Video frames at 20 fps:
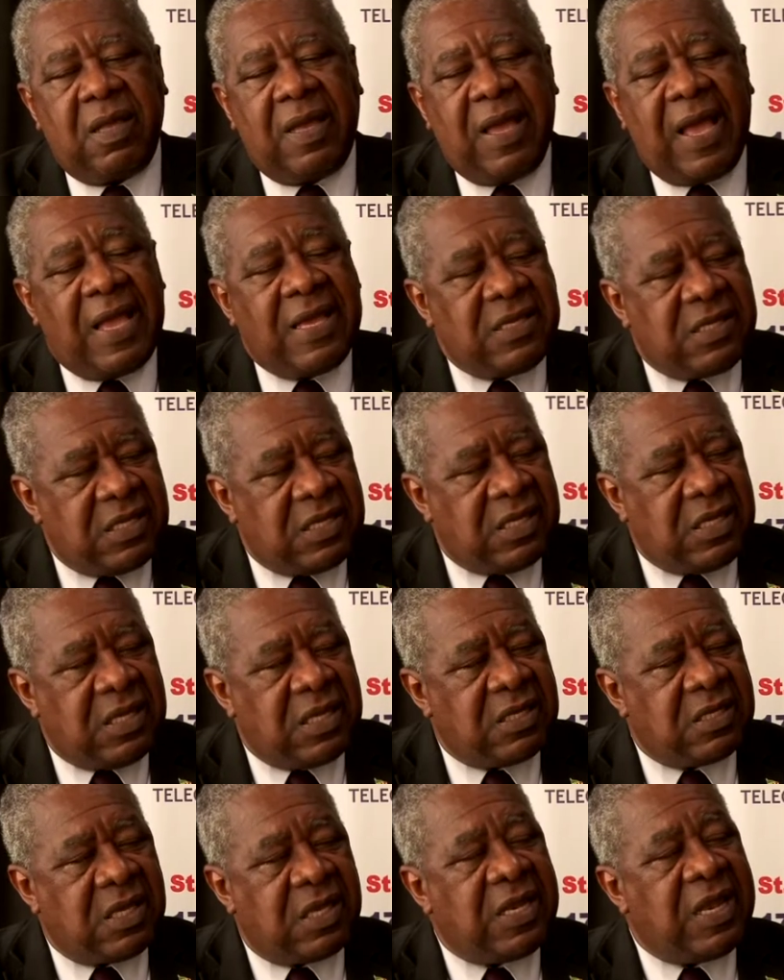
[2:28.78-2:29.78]
ICT
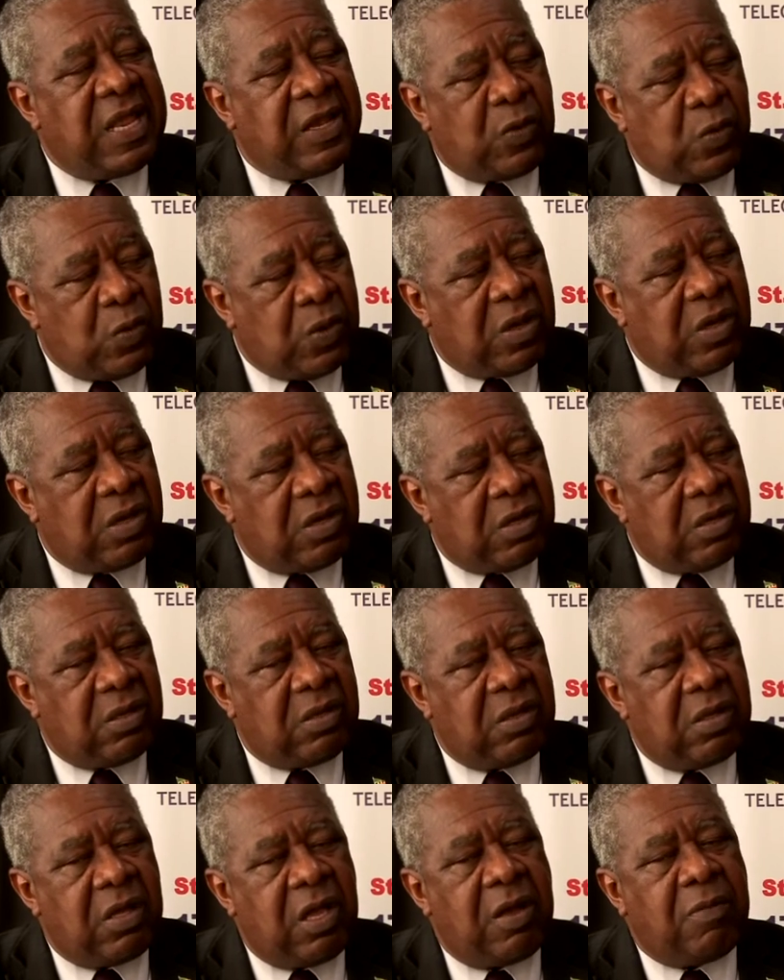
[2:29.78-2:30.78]
is a network,
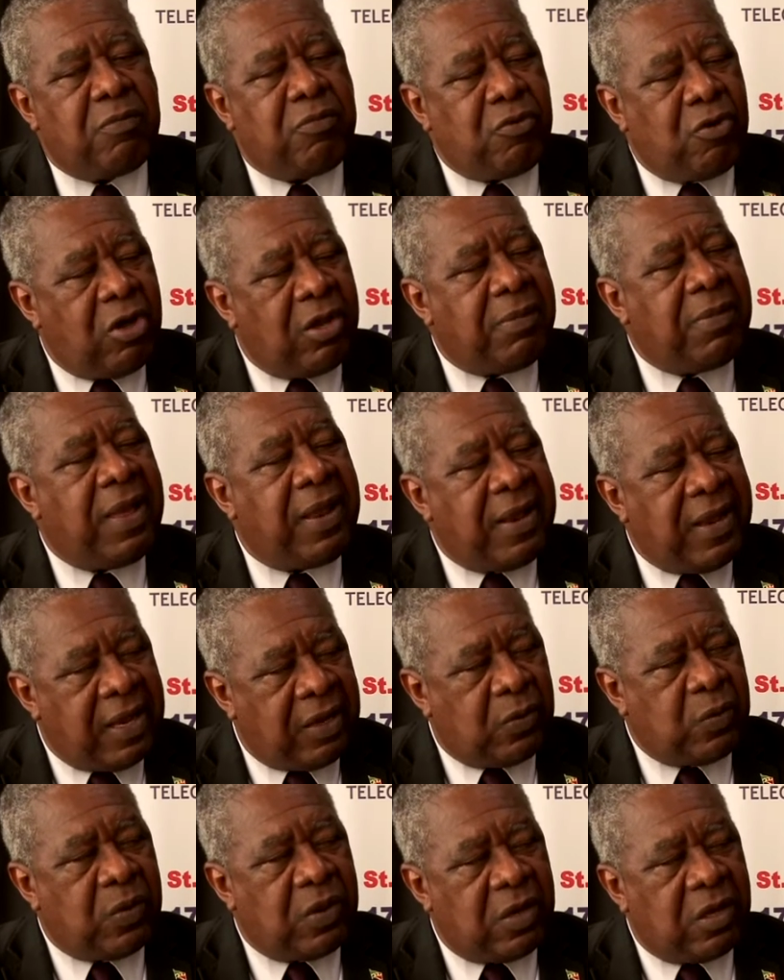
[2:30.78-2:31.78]
a broadband
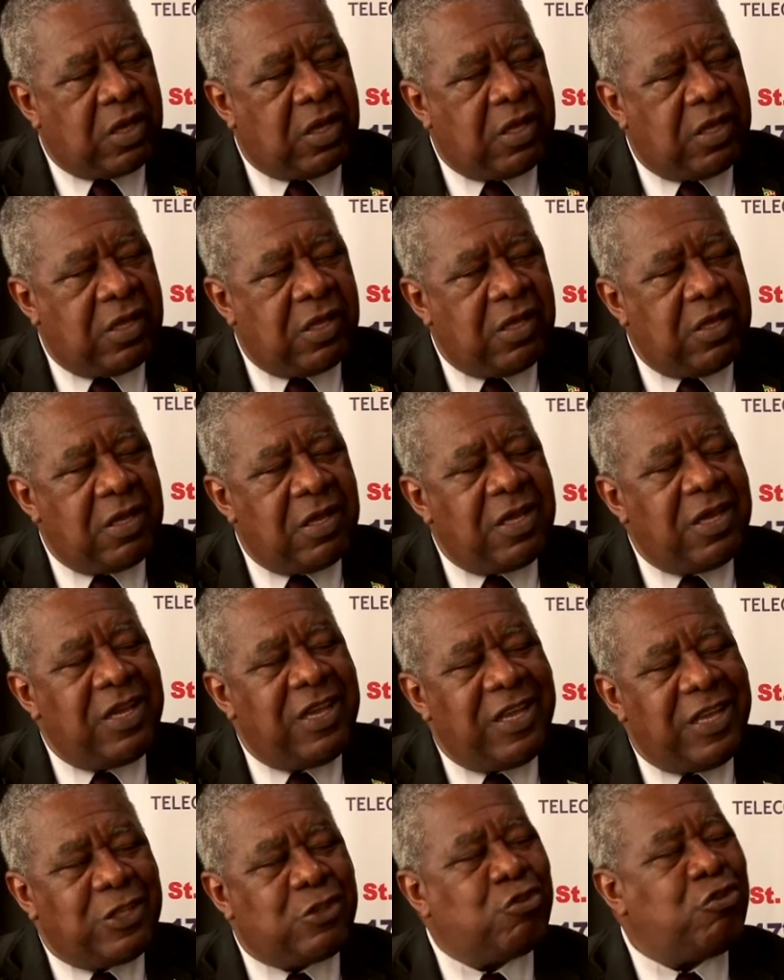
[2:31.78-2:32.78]
network,
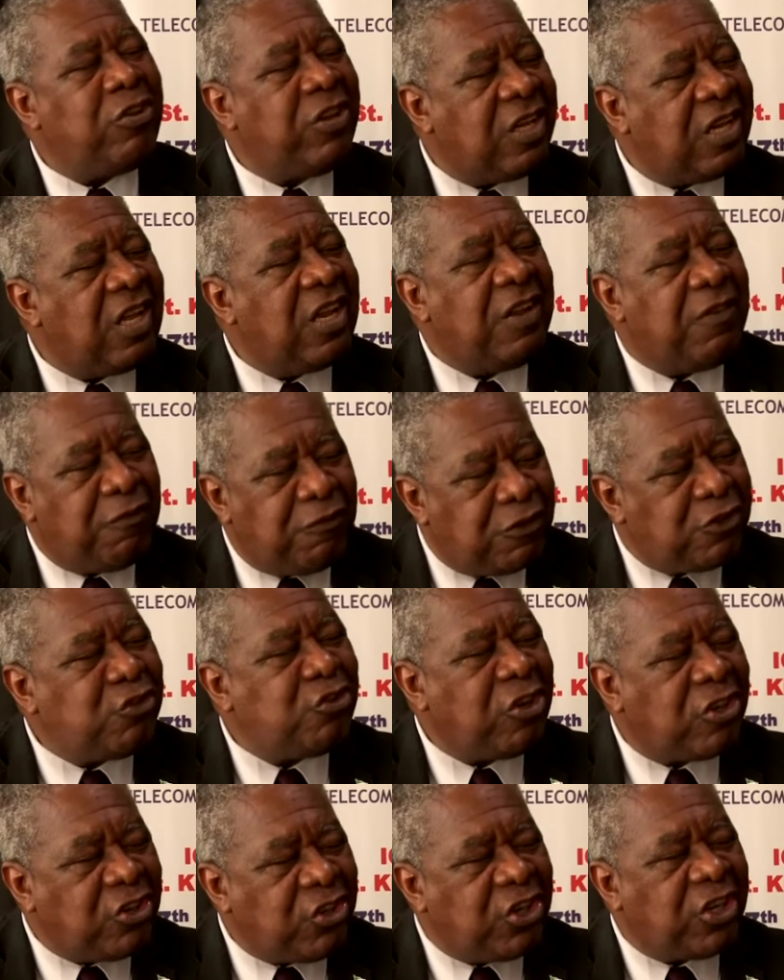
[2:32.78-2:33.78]
is critical
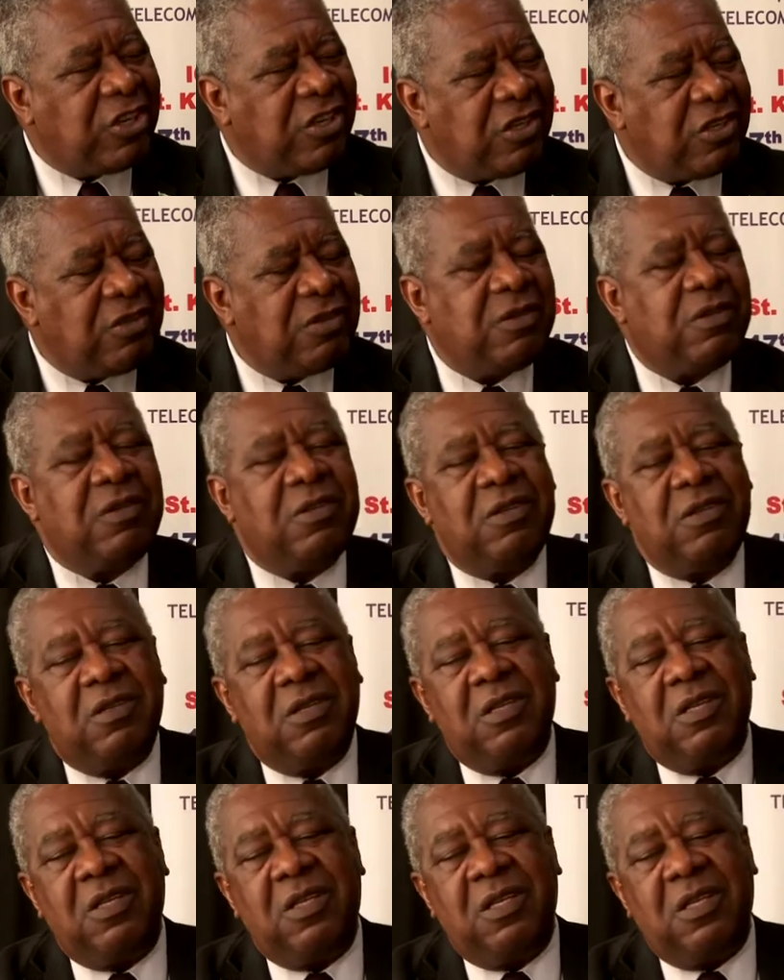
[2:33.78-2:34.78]
infrastructure.
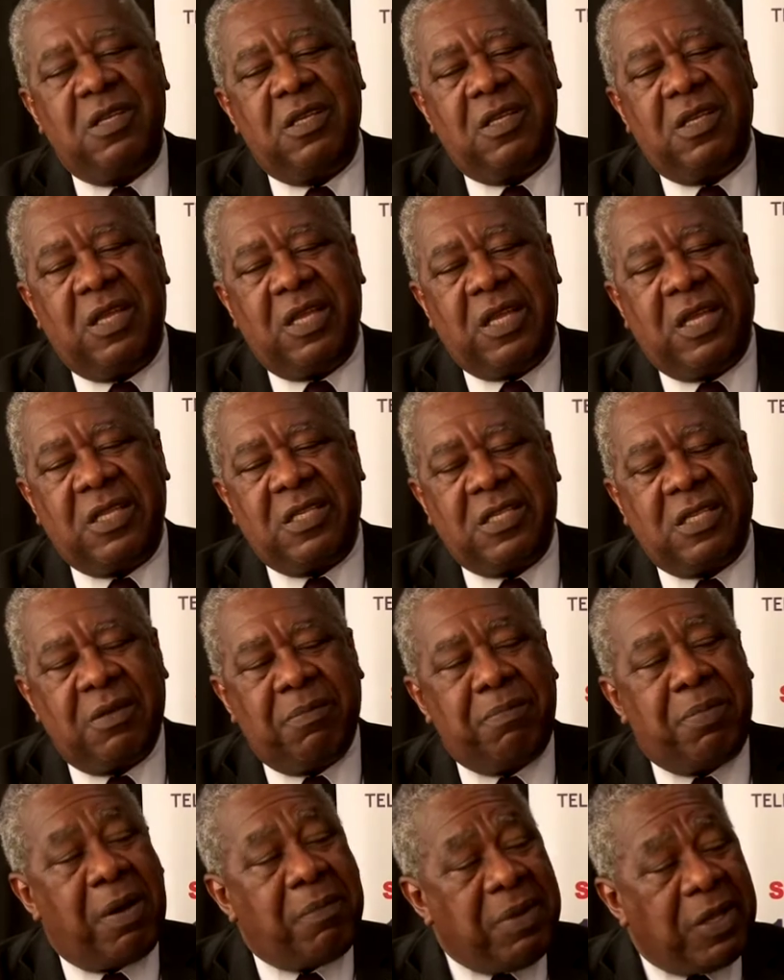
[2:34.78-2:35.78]
It's a
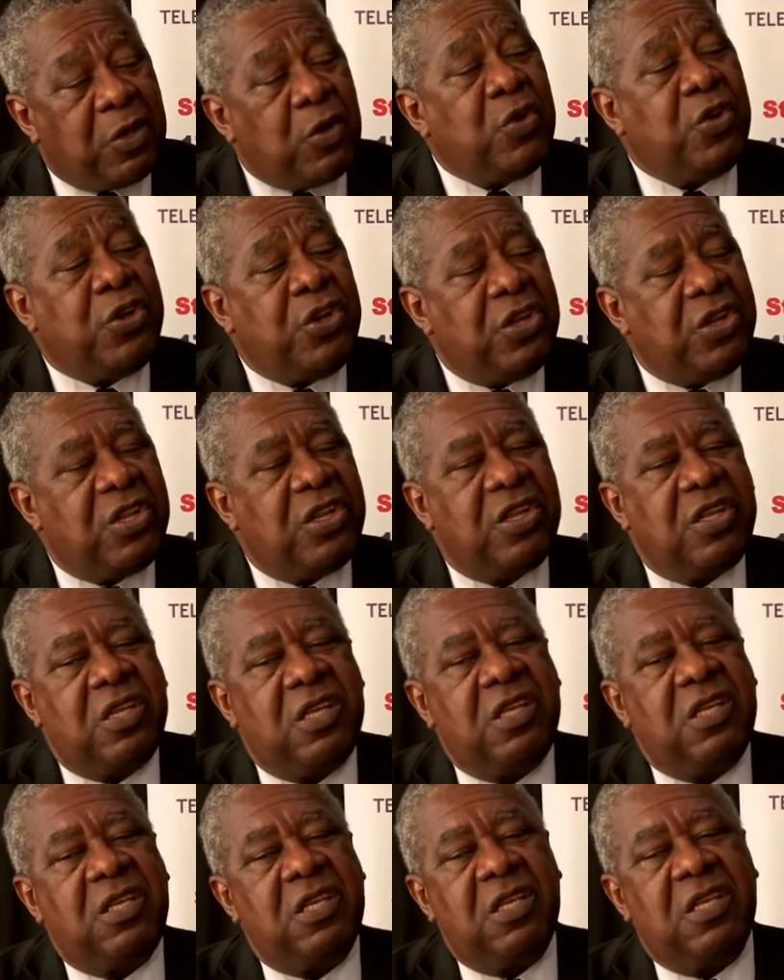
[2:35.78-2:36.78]
public good,
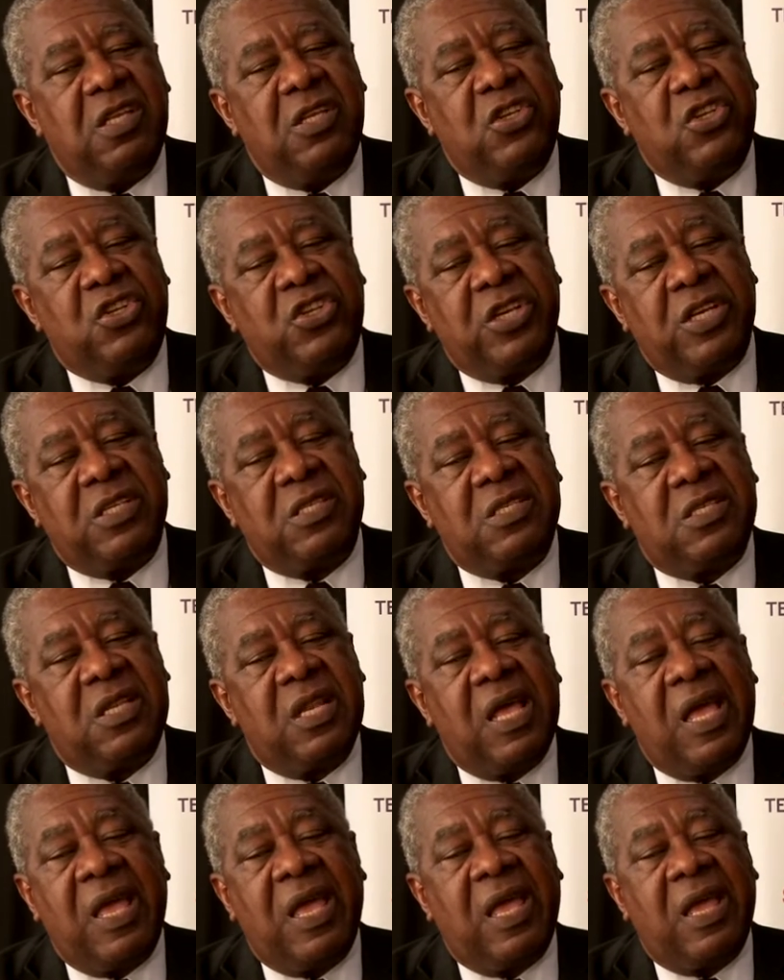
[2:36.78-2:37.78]
just
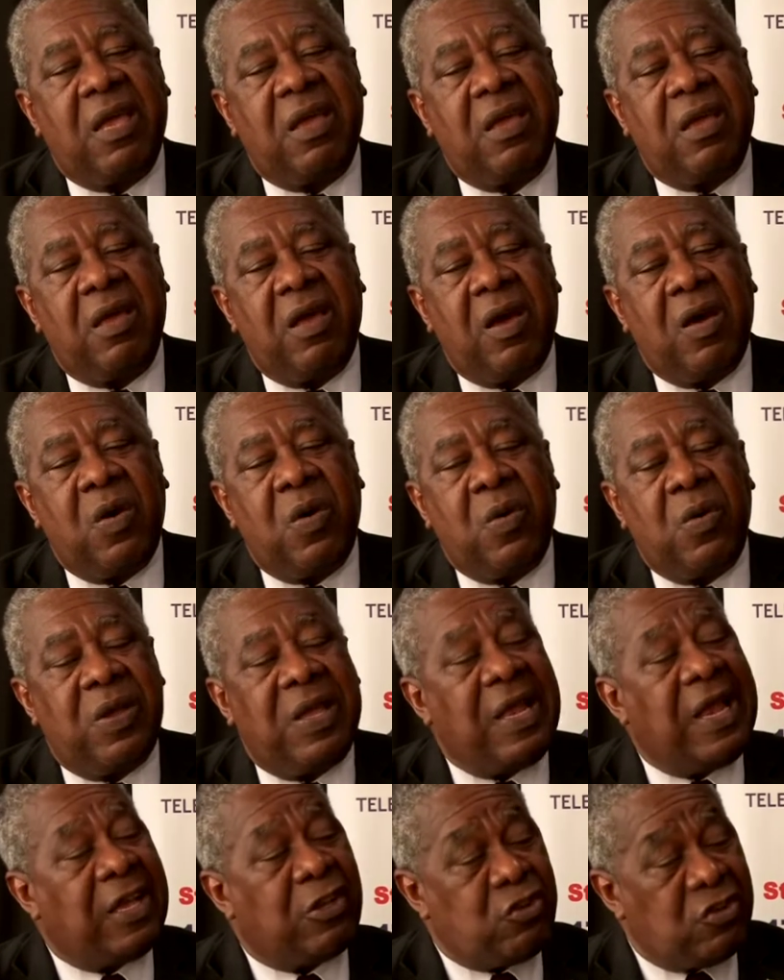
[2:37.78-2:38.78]
like how
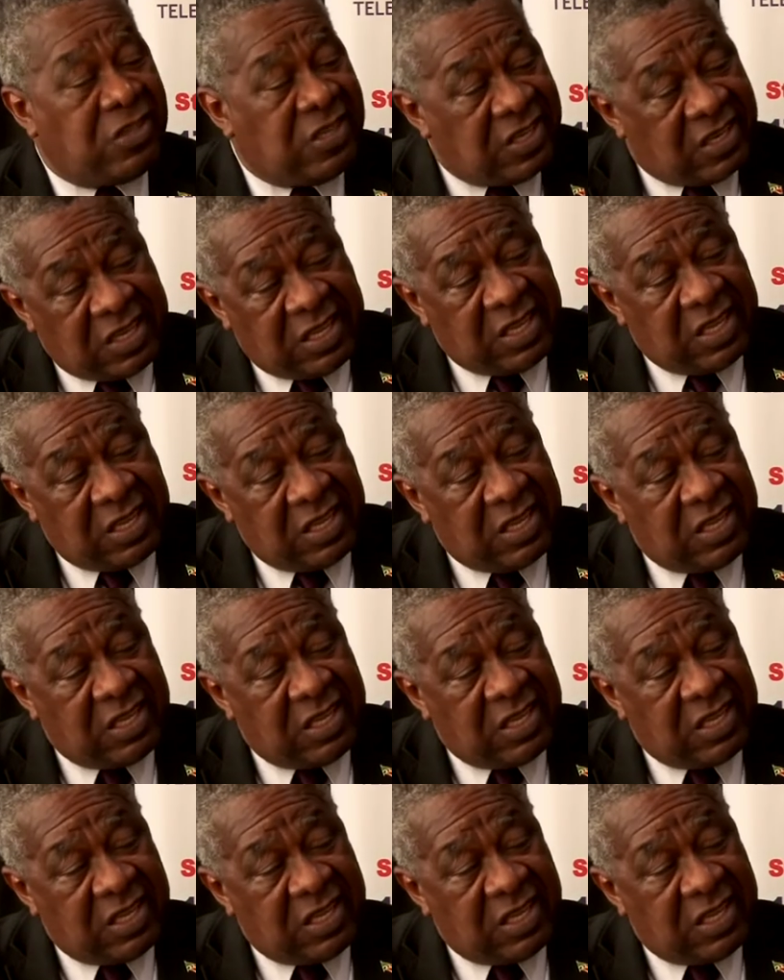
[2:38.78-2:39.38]
electricity